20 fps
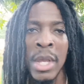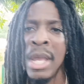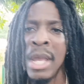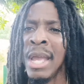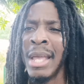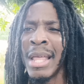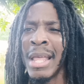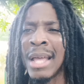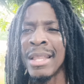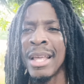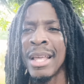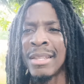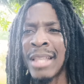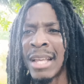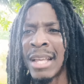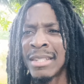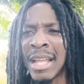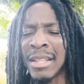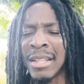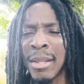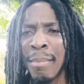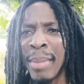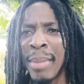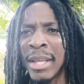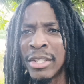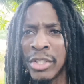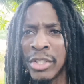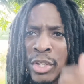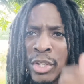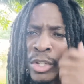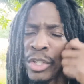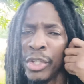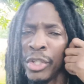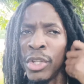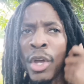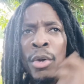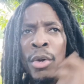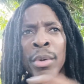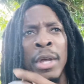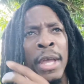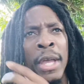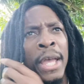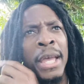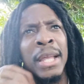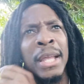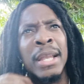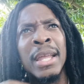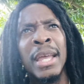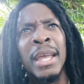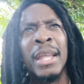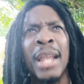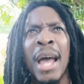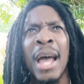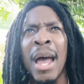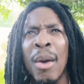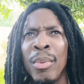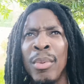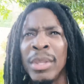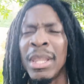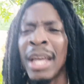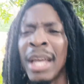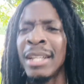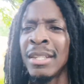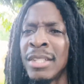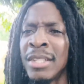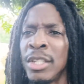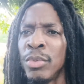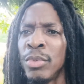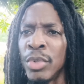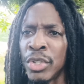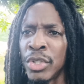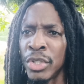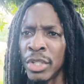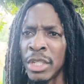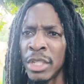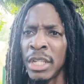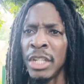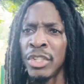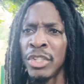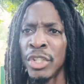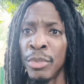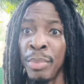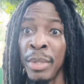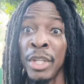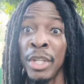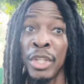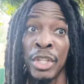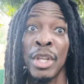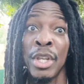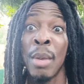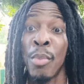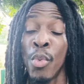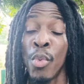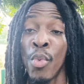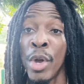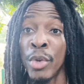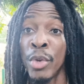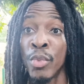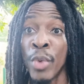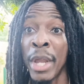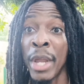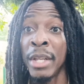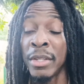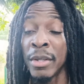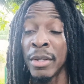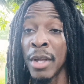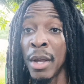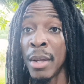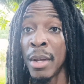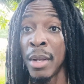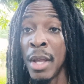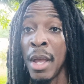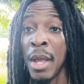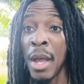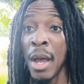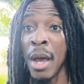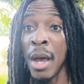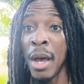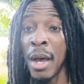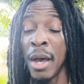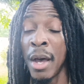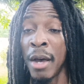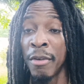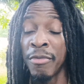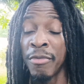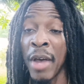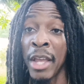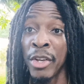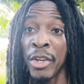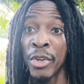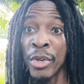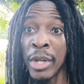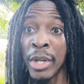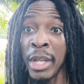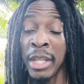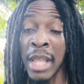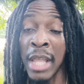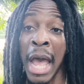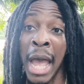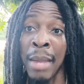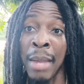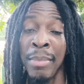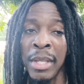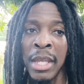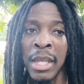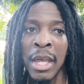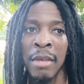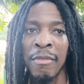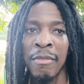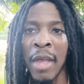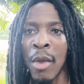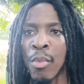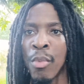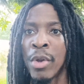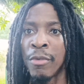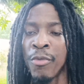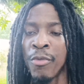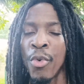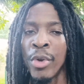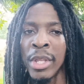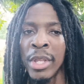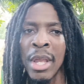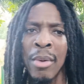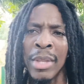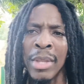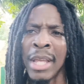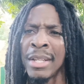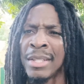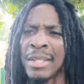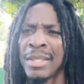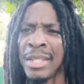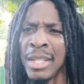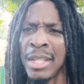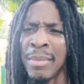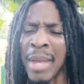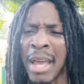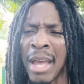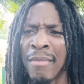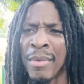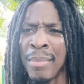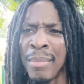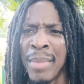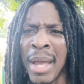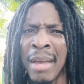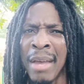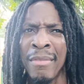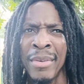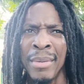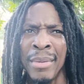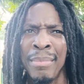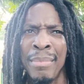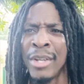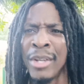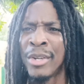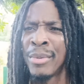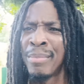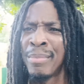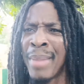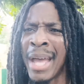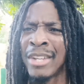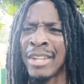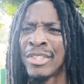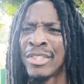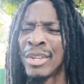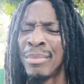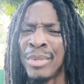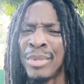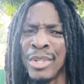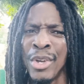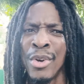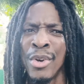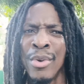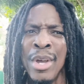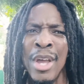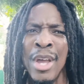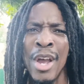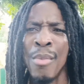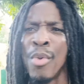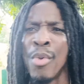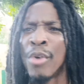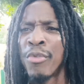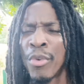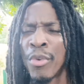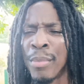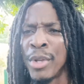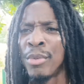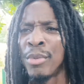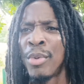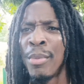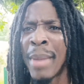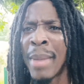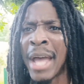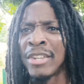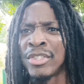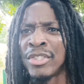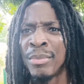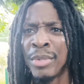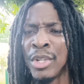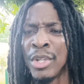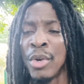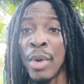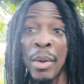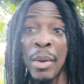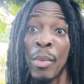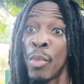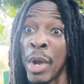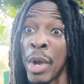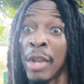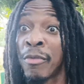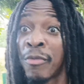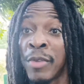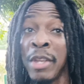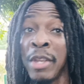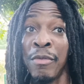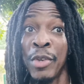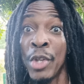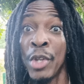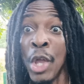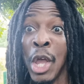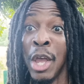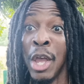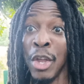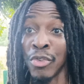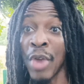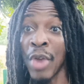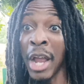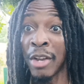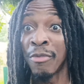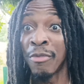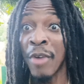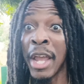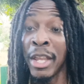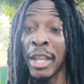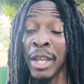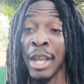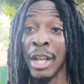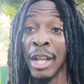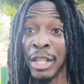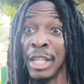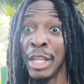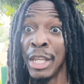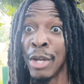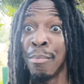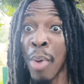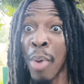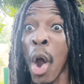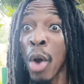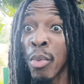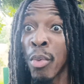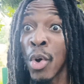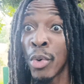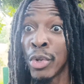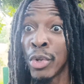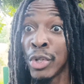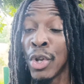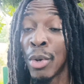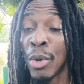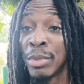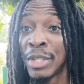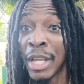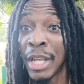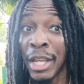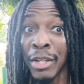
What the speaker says: that's not the best look, you know, and I would like to see Richardson Hitchins being the number one ranked fighter in the IBF at 140. I would like to see him have a better matchup, you know, more formidable matchup, you know. What if even try to fight Liam Paro, you know what I'm saying,